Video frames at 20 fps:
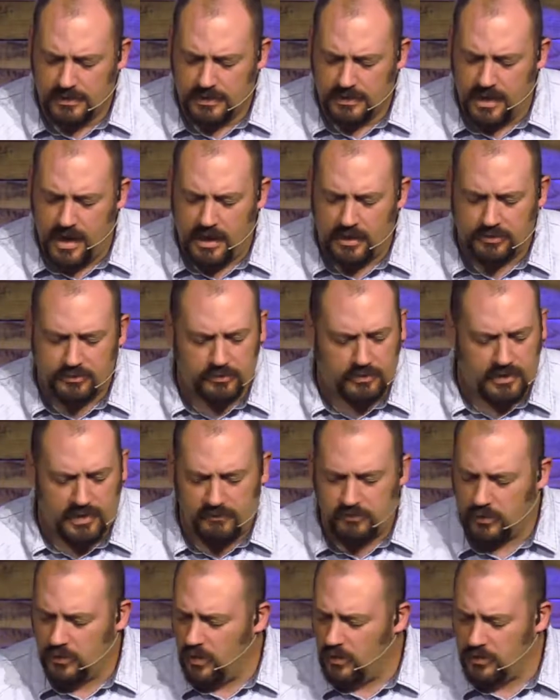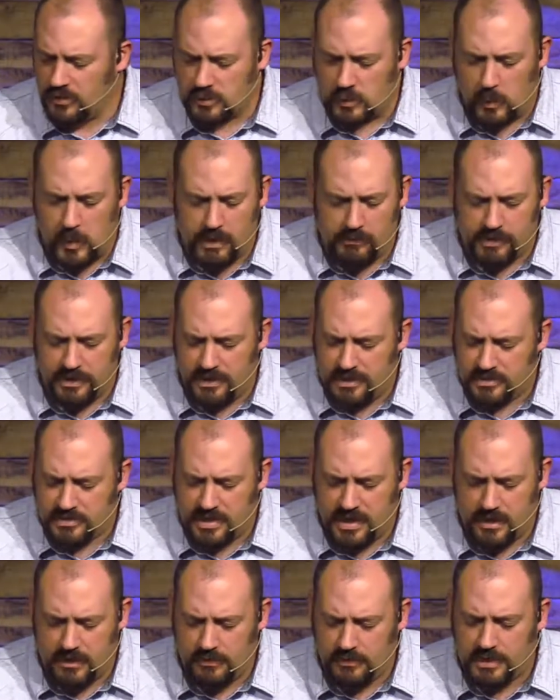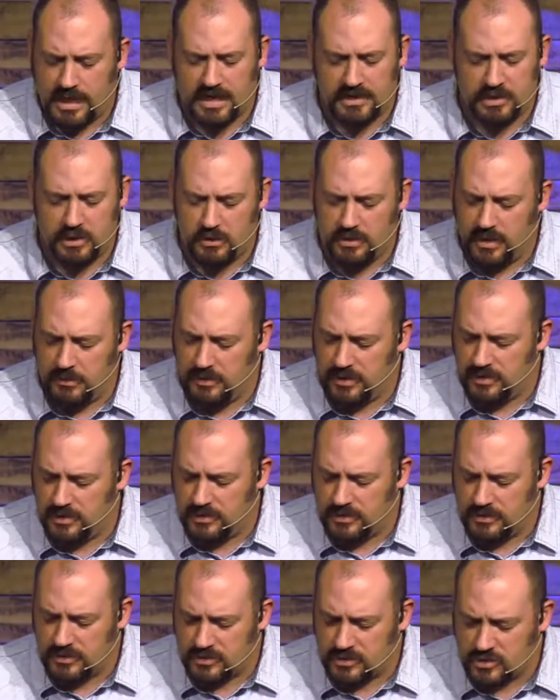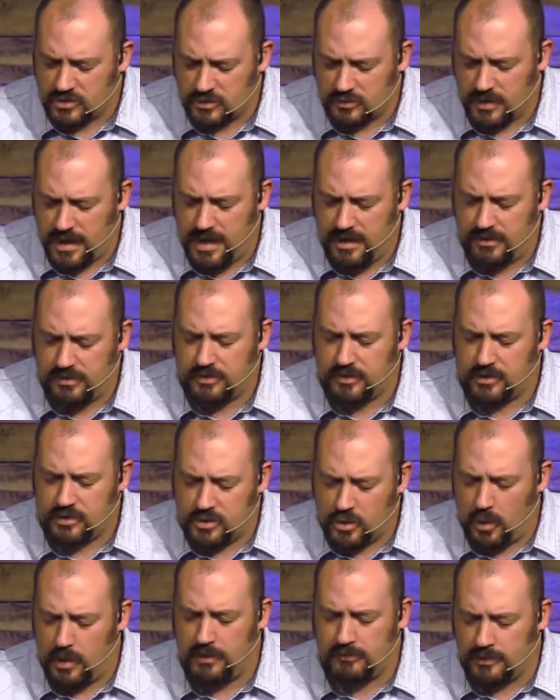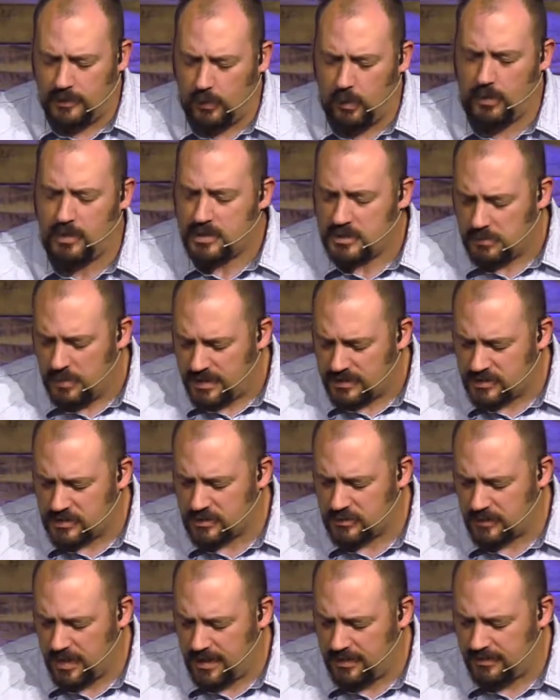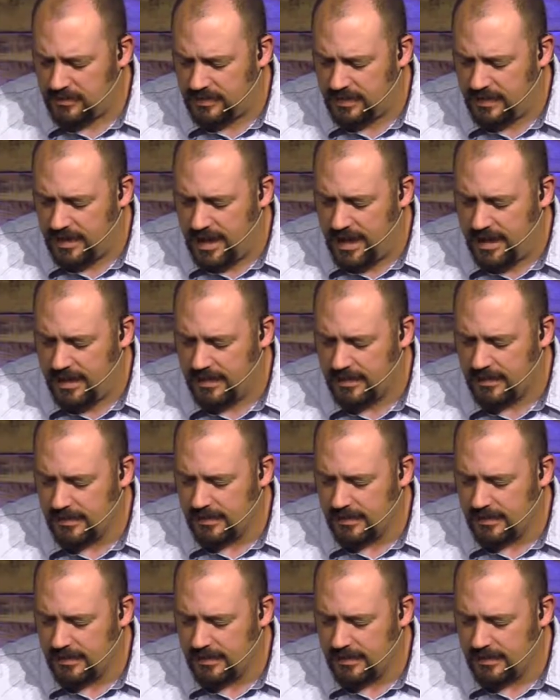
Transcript: God, even though there's weariness here, God, that you give me the strength. The joy of the Lord is my strength today.